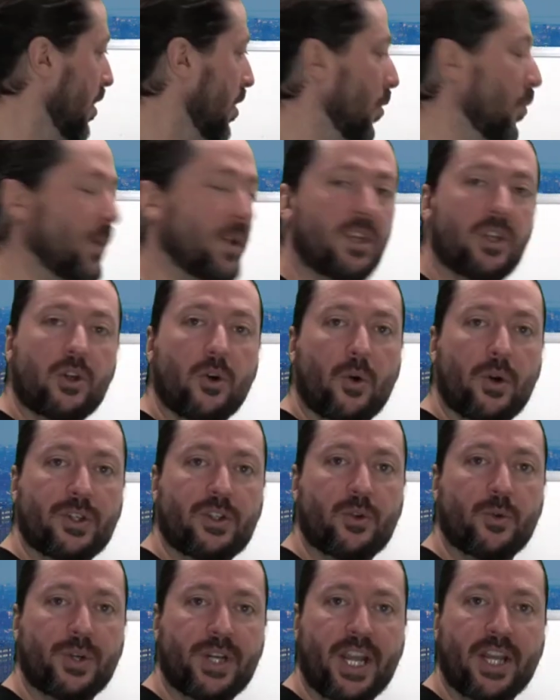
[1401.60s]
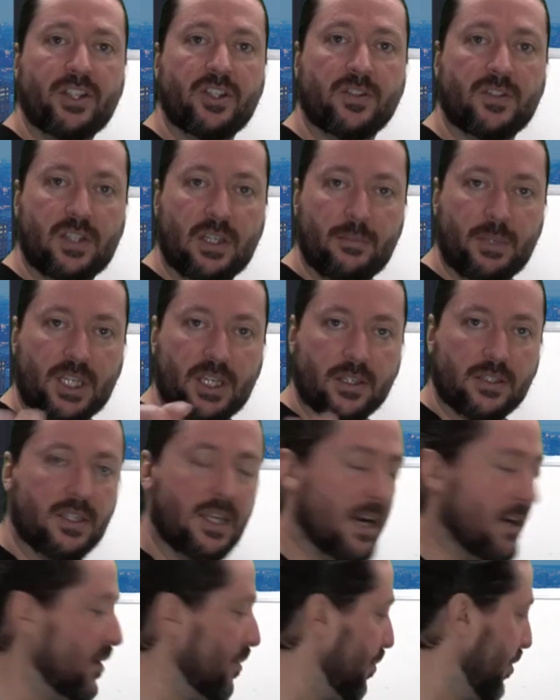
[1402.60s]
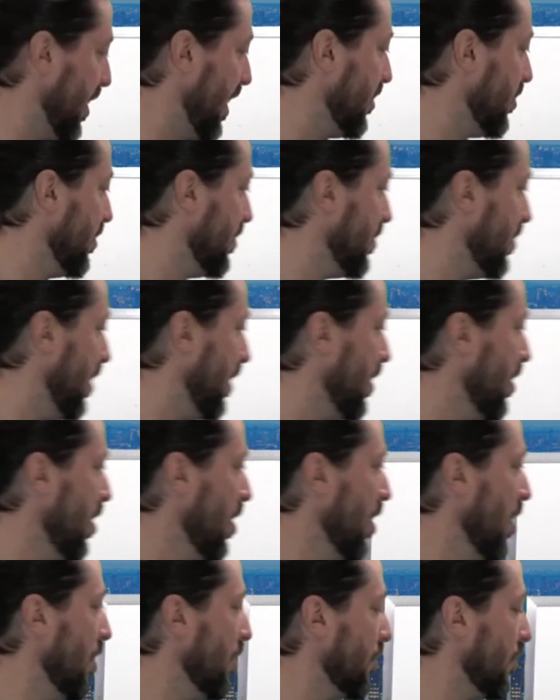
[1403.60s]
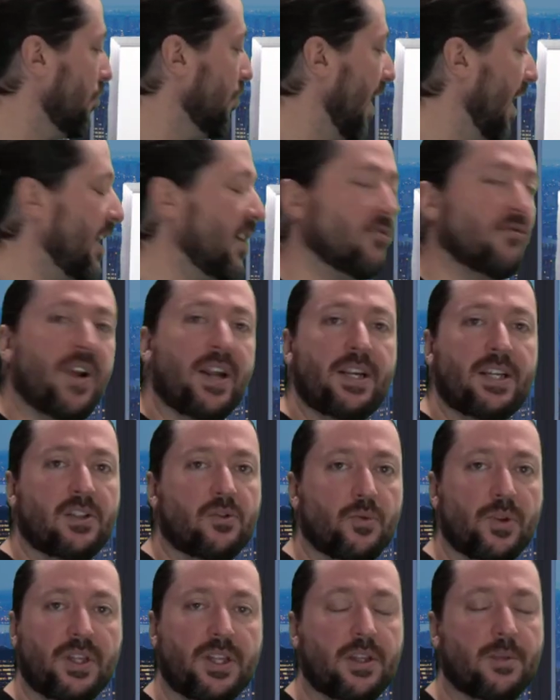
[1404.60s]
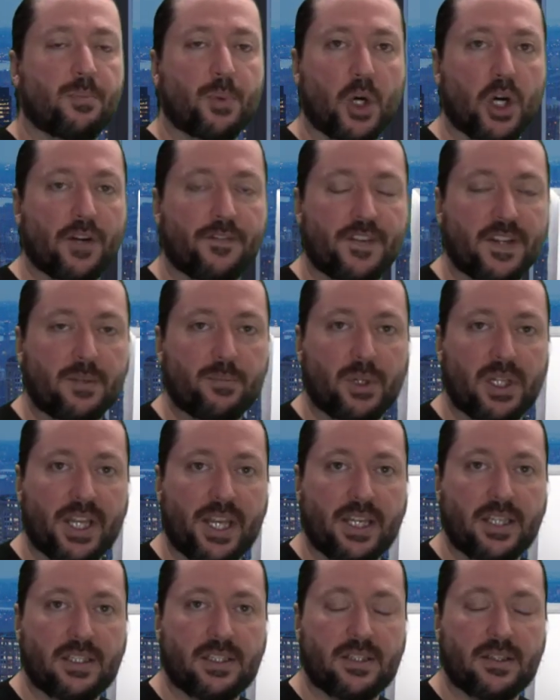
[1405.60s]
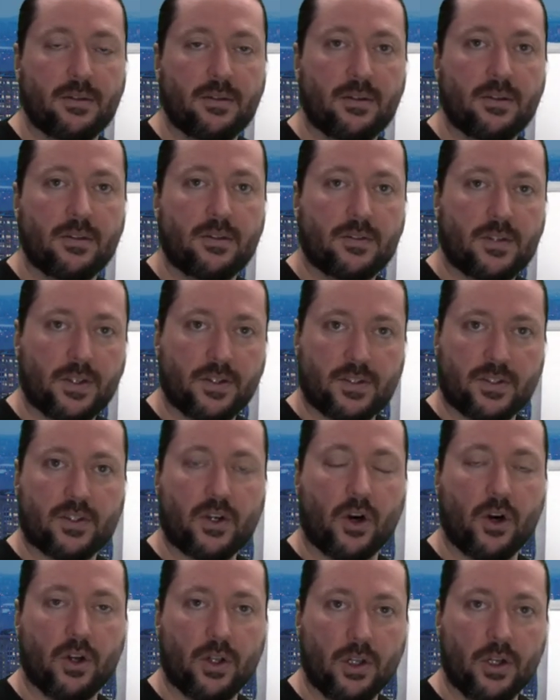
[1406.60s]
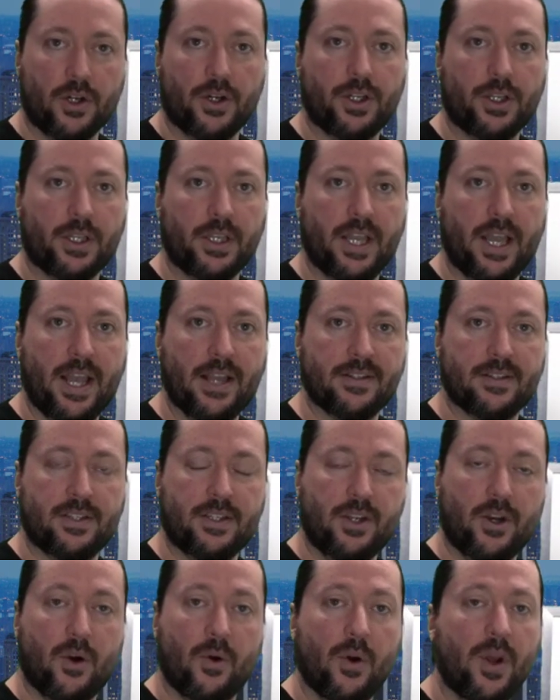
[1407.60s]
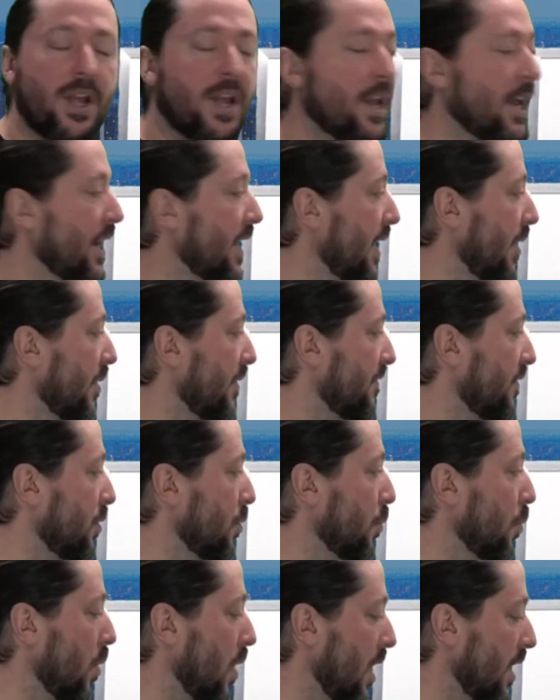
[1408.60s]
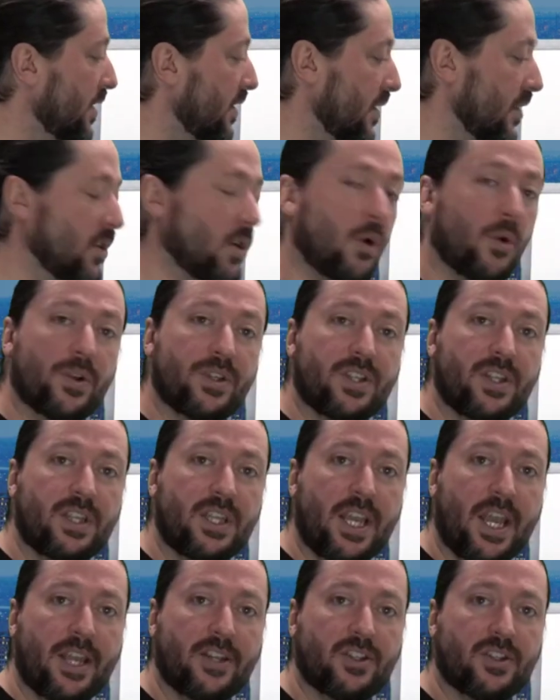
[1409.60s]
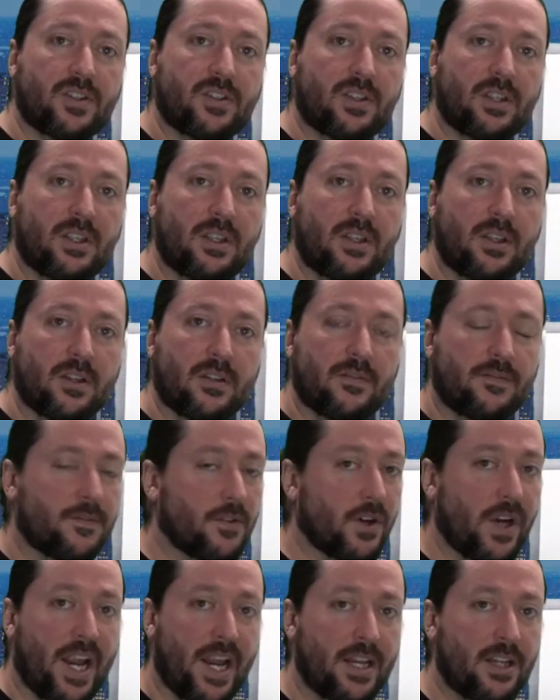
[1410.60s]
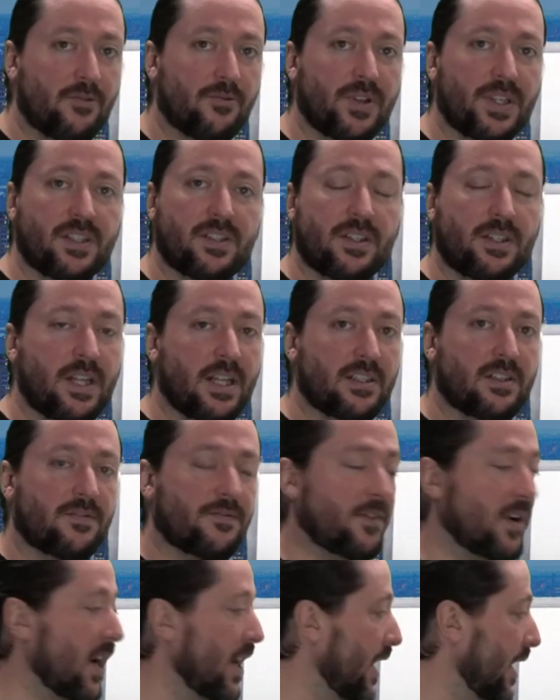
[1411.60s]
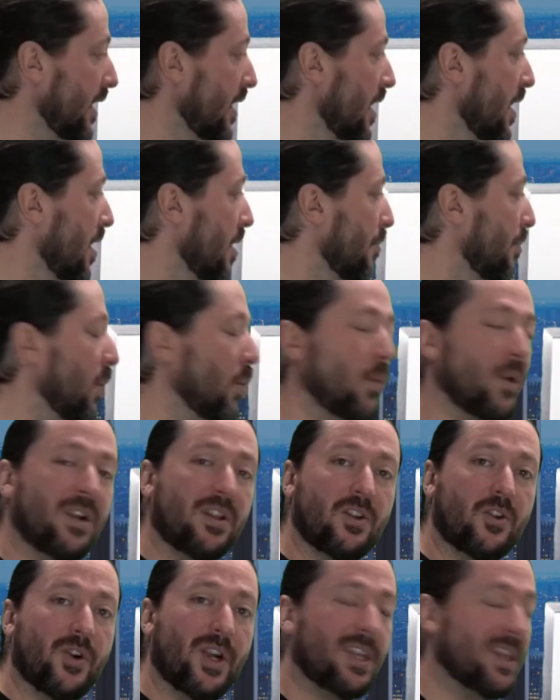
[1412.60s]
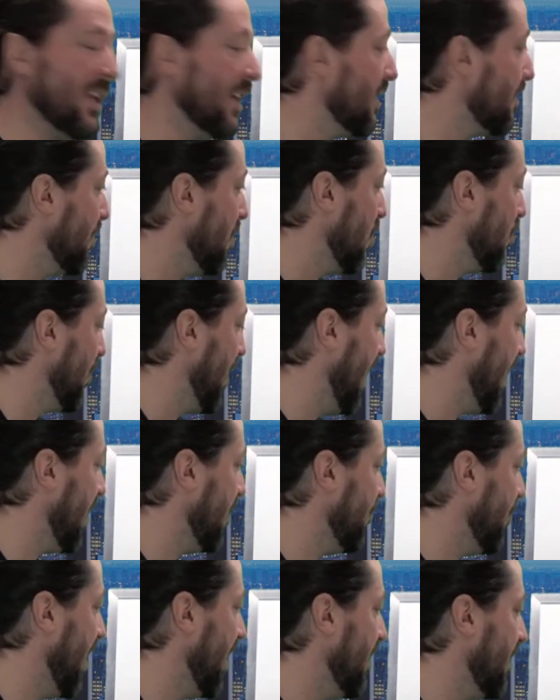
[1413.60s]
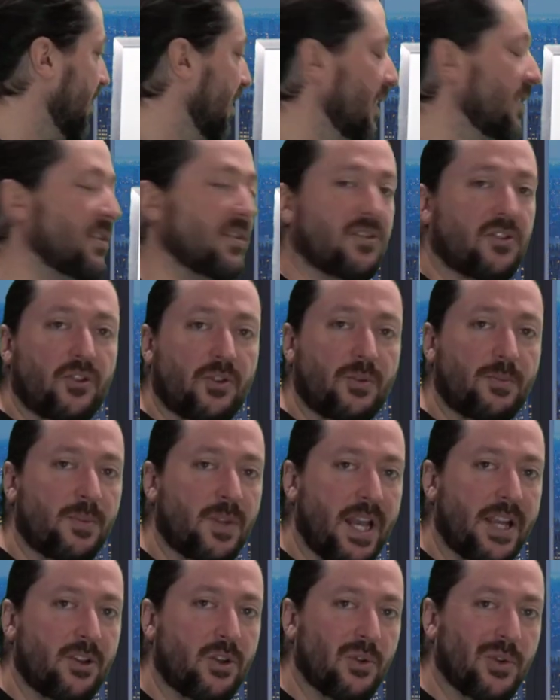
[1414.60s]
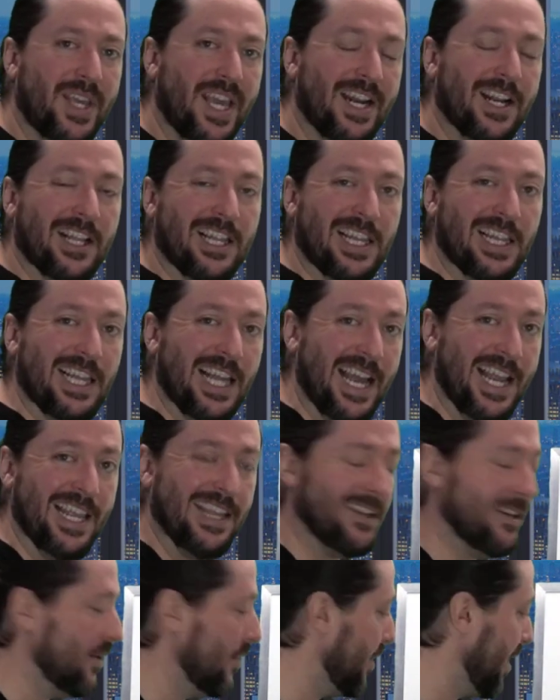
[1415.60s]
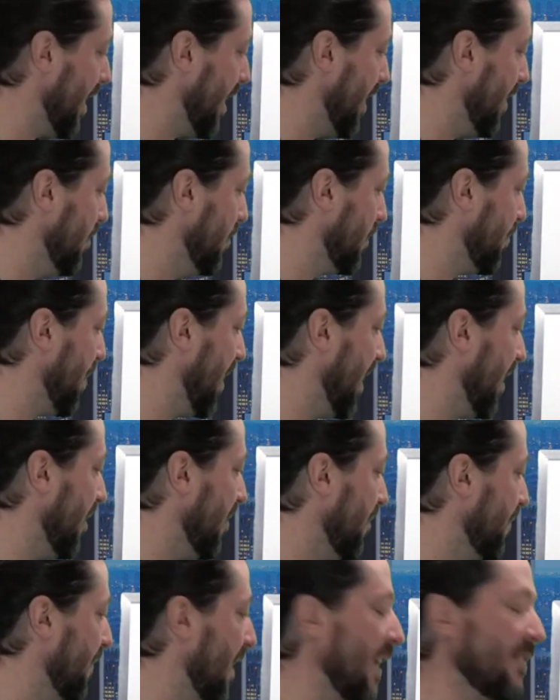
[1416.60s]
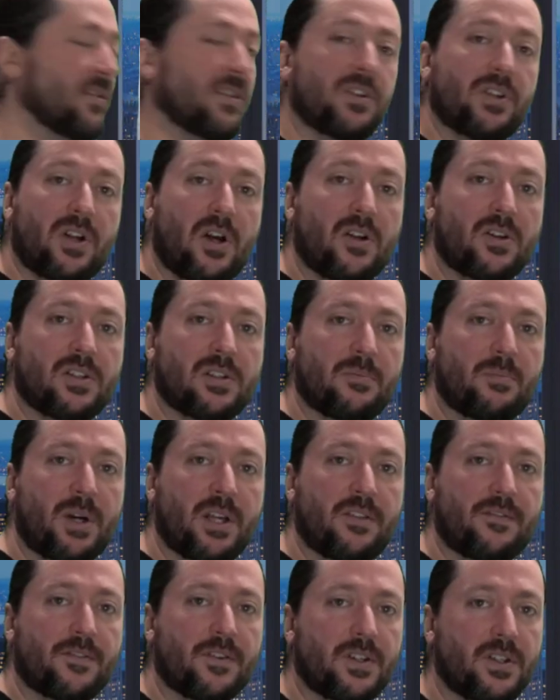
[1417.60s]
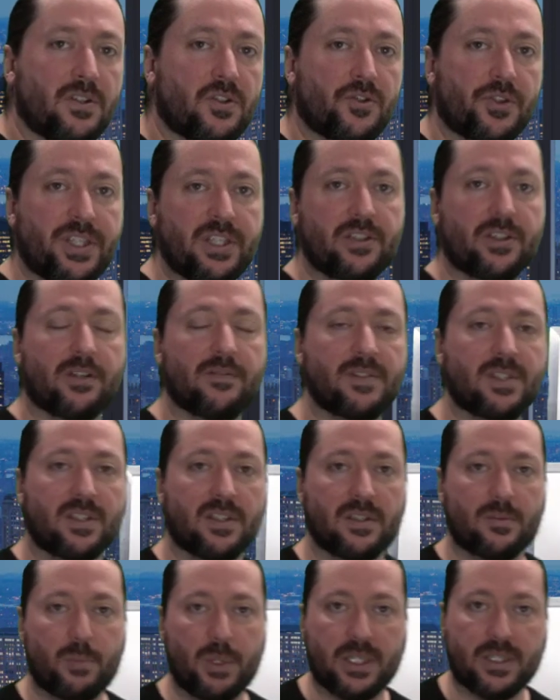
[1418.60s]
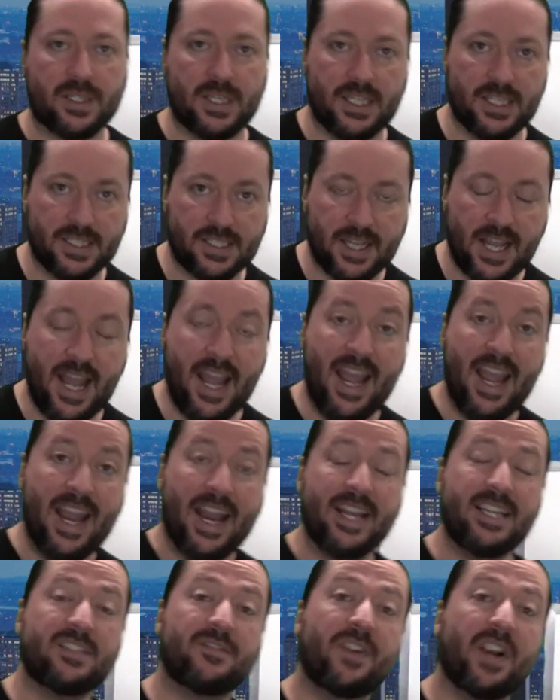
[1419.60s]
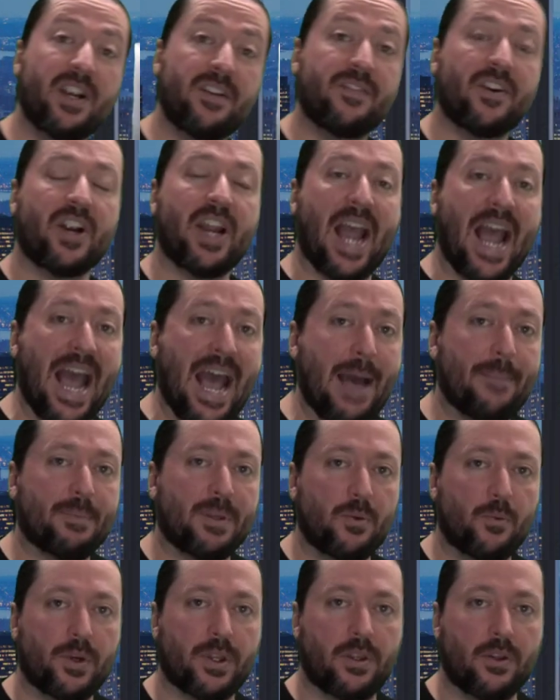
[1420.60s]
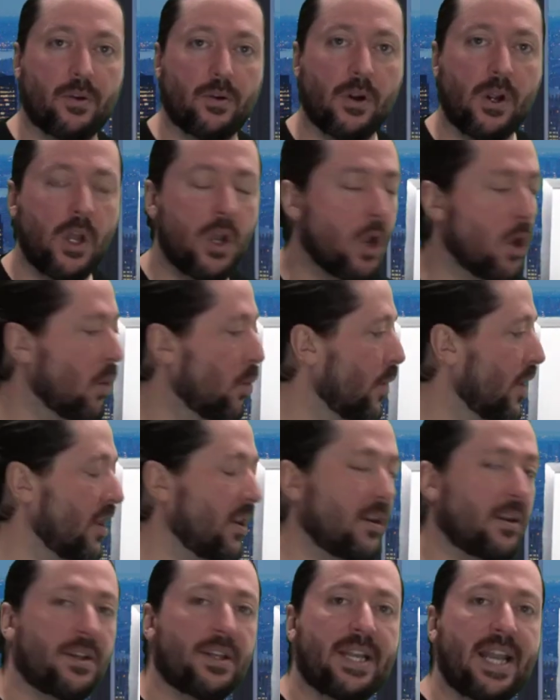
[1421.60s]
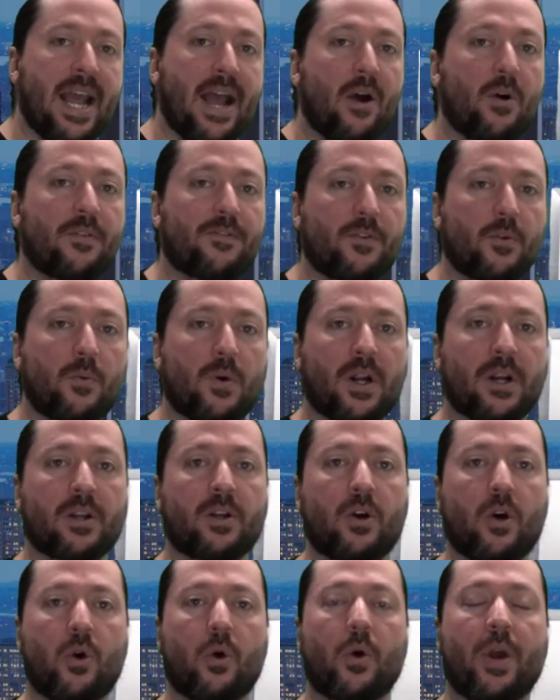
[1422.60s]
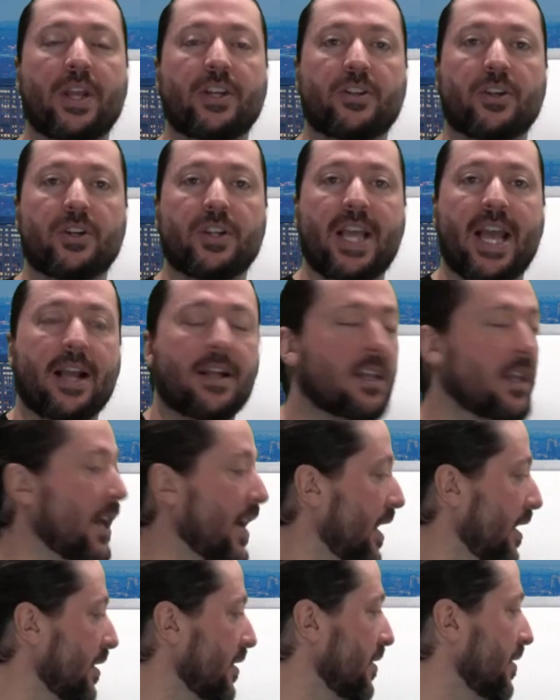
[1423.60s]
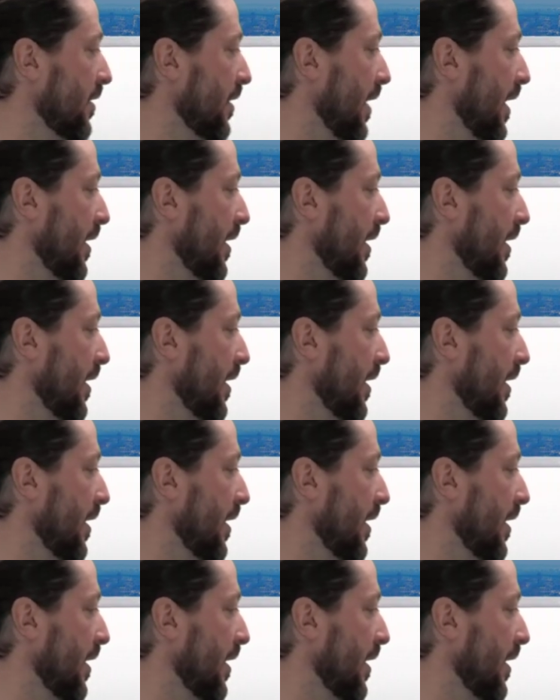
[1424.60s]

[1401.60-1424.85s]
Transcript: when you go into an agency, because now the pressure's on. So Rank and Rent is really the perfect place to start learning SEO. Now, if you want to go into the agency for any reason, that's fine. But one of the great things about Rank and Rent is, let's assume that you get a client, okay, who's paying you $500 a month for his tree services business, and he's very happy with you. Well, now if you want to go and turn that client